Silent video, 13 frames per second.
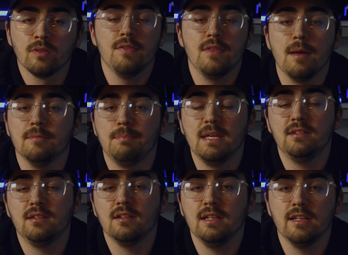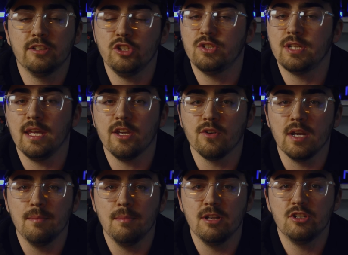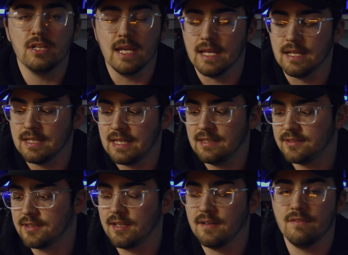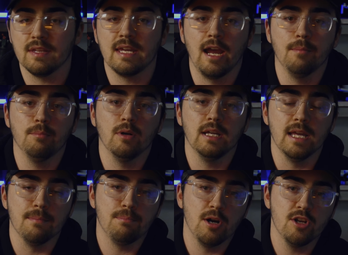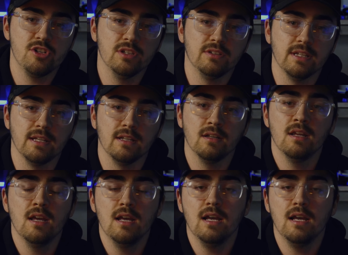That basically lets you take your image and inside of the camera it punches in